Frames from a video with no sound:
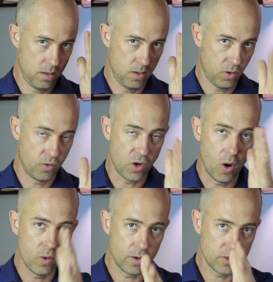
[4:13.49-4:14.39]
you
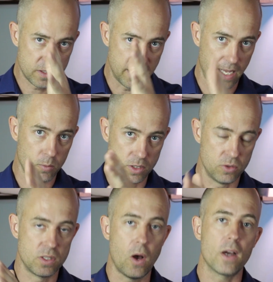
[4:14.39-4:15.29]
don't understand what
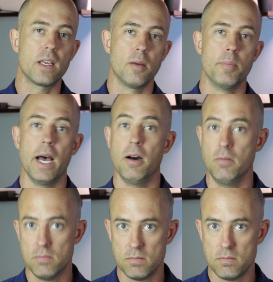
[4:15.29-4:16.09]
you're talking about.